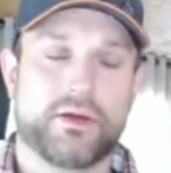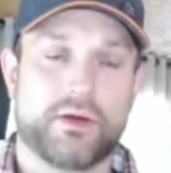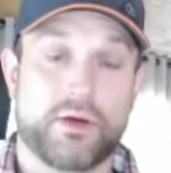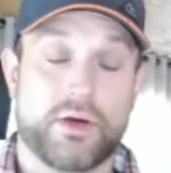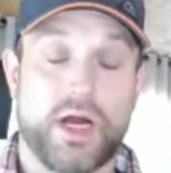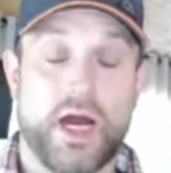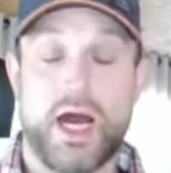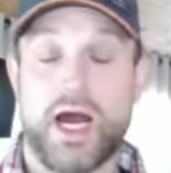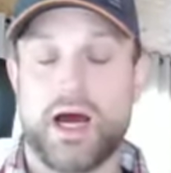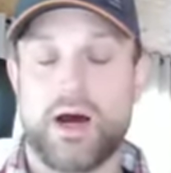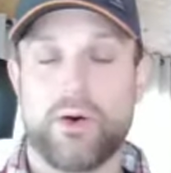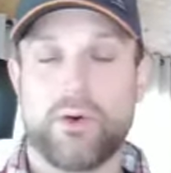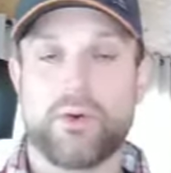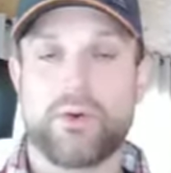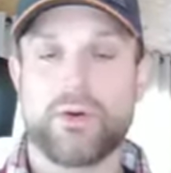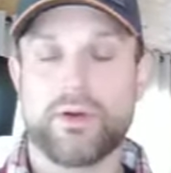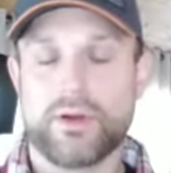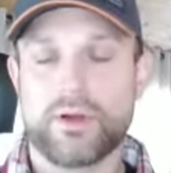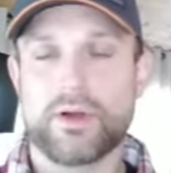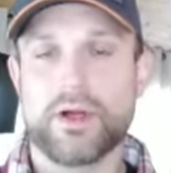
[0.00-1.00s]
or
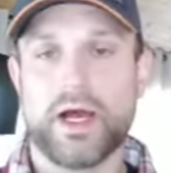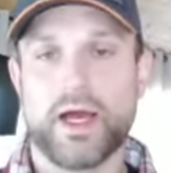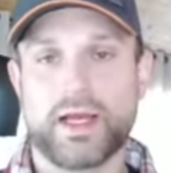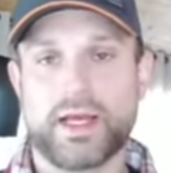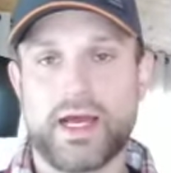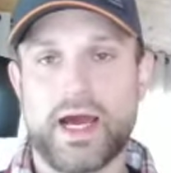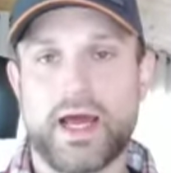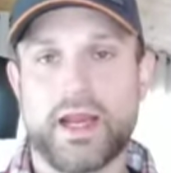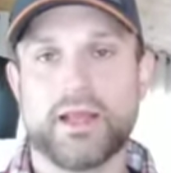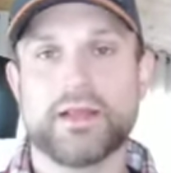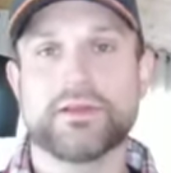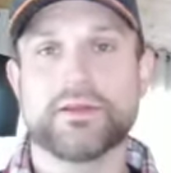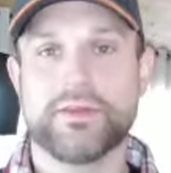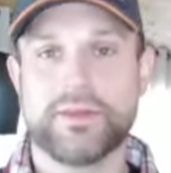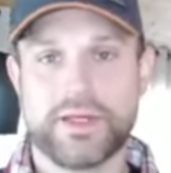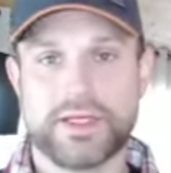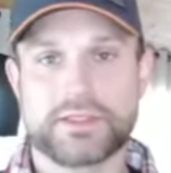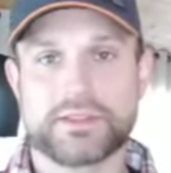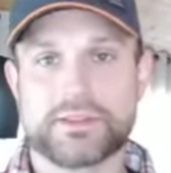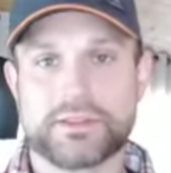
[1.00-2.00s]
how I got into
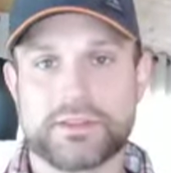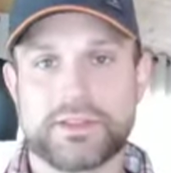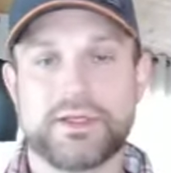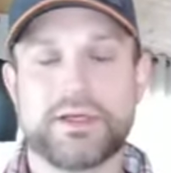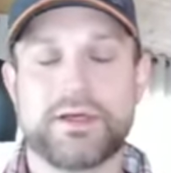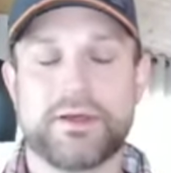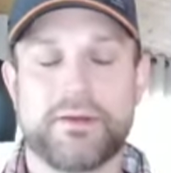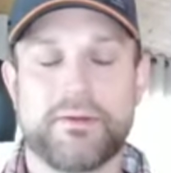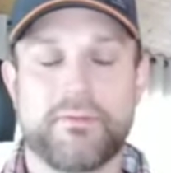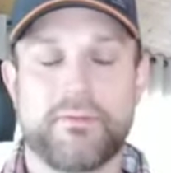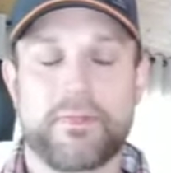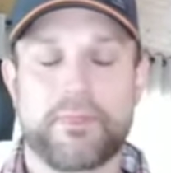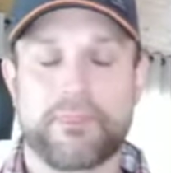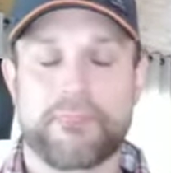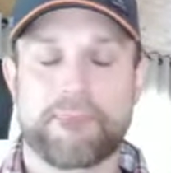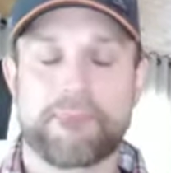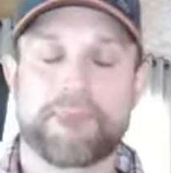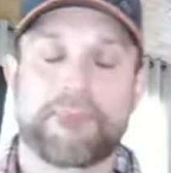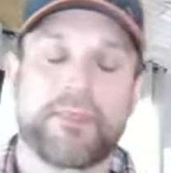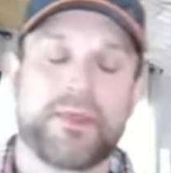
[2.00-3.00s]
this.
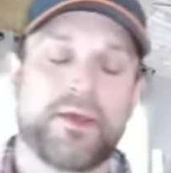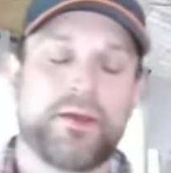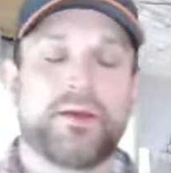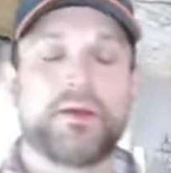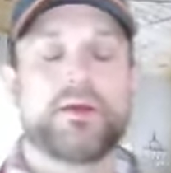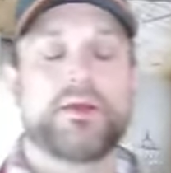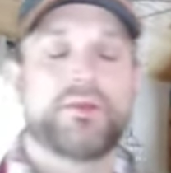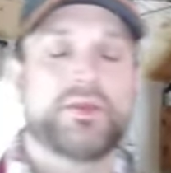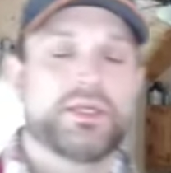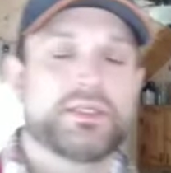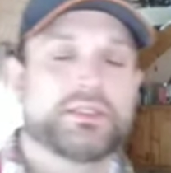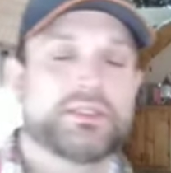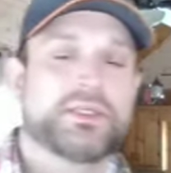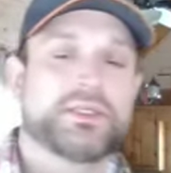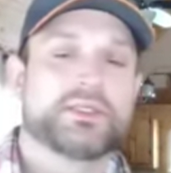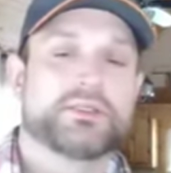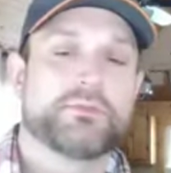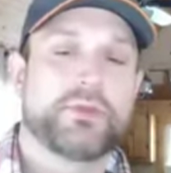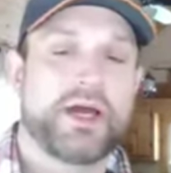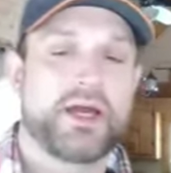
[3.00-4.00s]
This
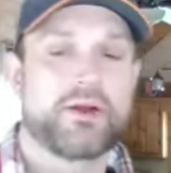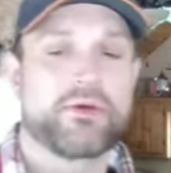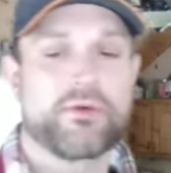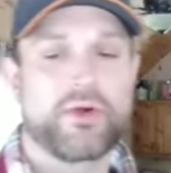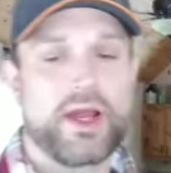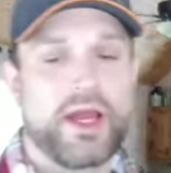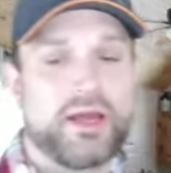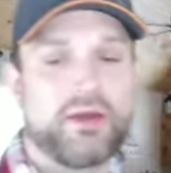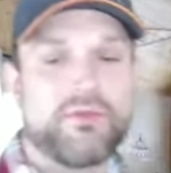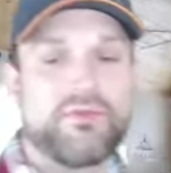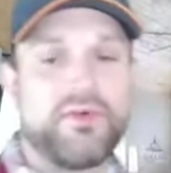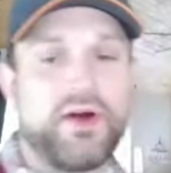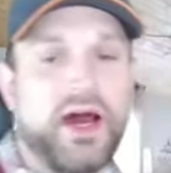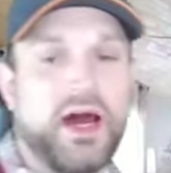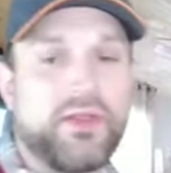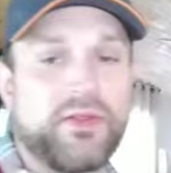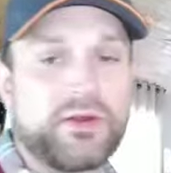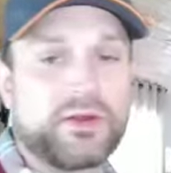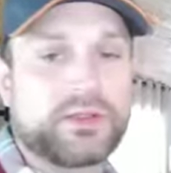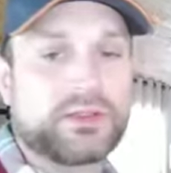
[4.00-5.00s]
is my
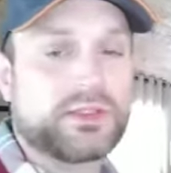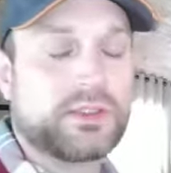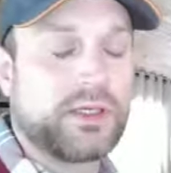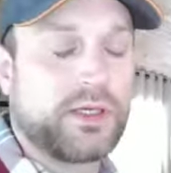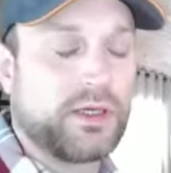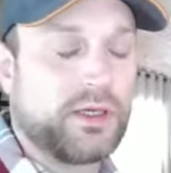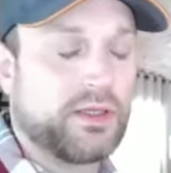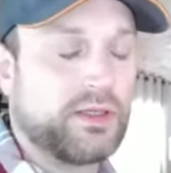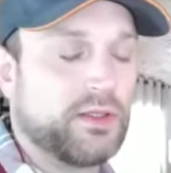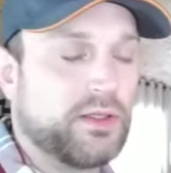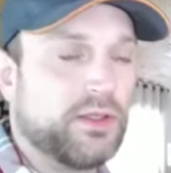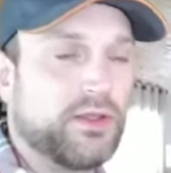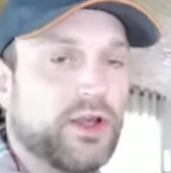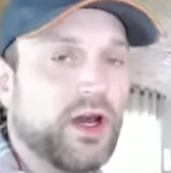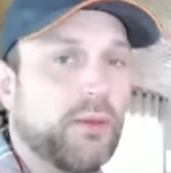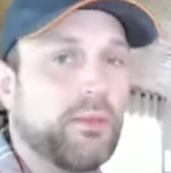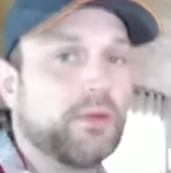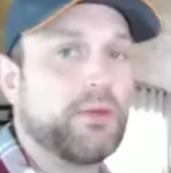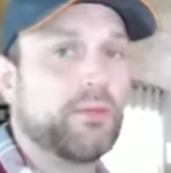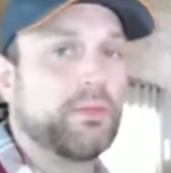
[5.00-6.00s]
grandfather's
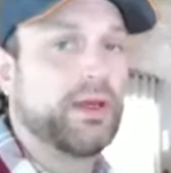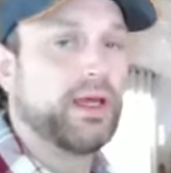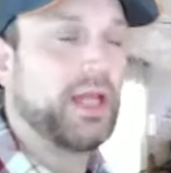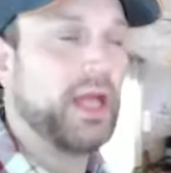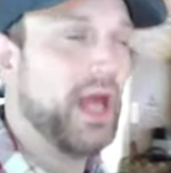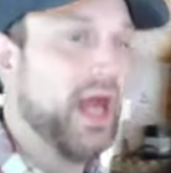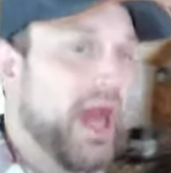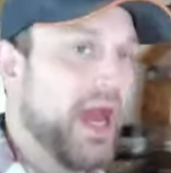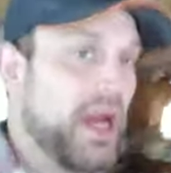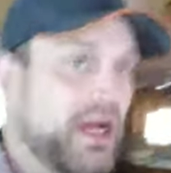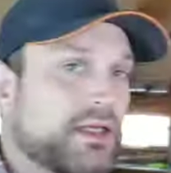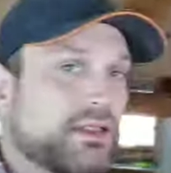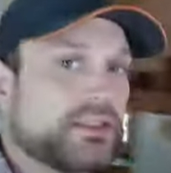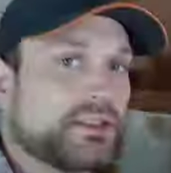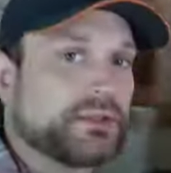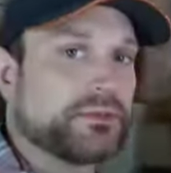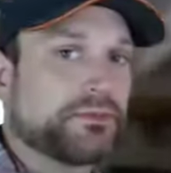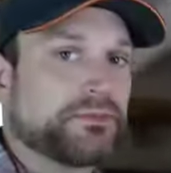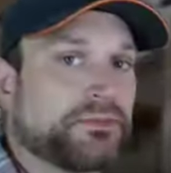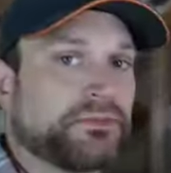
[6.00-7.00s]
double bit
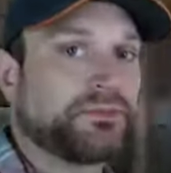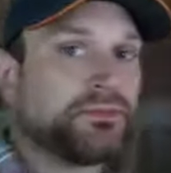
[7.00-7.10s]
axe.